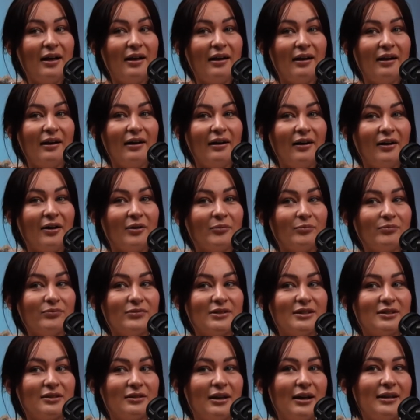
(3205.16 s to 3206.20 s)

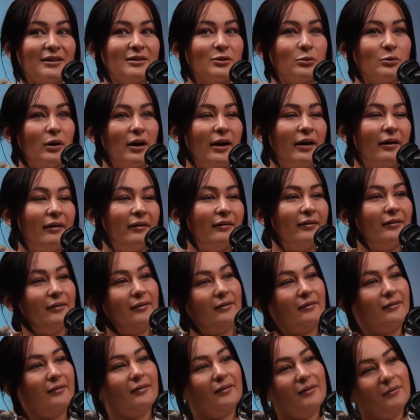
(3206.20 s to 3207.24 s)
So that's quite
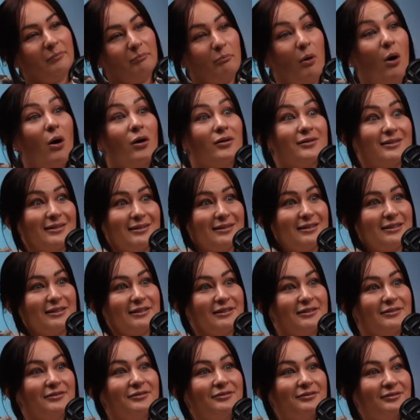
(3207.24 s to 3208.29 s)
a
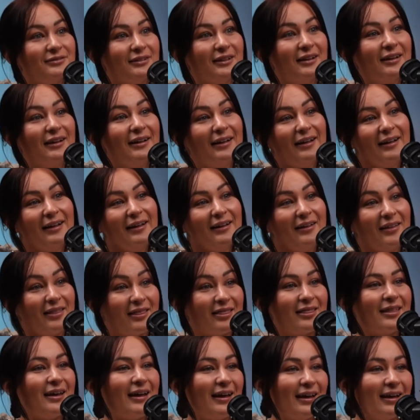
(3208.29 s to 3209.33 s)
positive
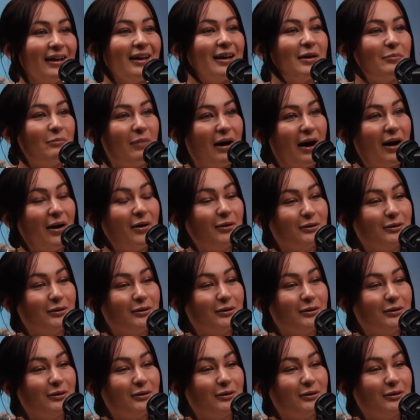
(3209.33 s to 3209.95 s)
thing about...